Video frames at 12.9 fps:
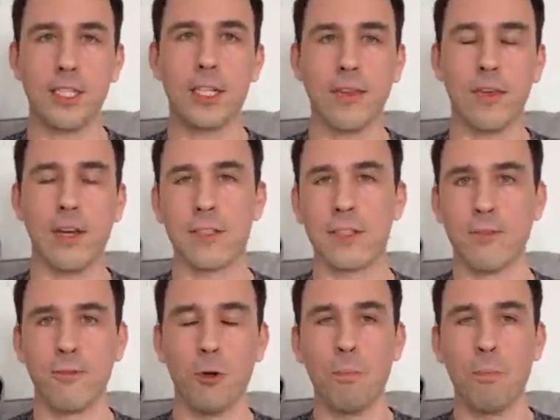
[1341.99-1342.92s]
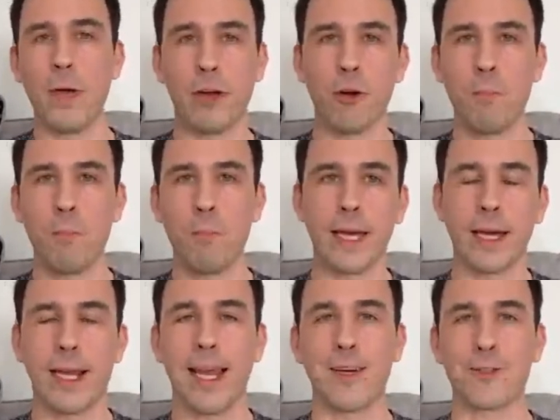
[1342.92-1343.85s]
each other to form bigger and
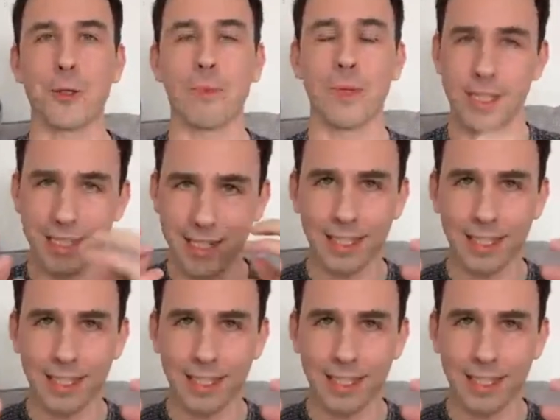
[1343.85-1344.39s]
bigger cloud droplets